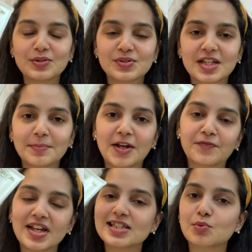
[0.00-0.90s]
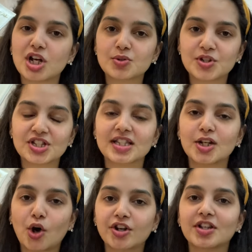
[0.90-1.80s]
using my face wash which is the
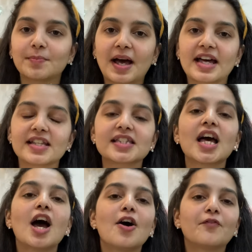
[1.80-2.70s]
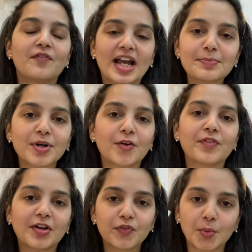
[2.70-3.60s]
L'Oreal Paris White
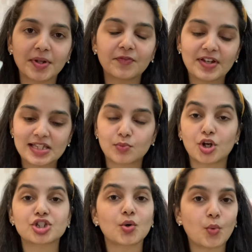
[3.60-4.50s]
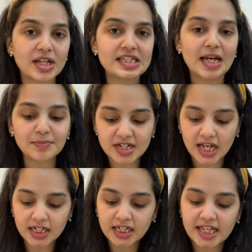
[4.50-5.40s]
Perfect Foaming Face Wash. So once I'm
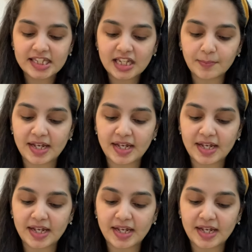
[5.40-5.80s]
done cleansing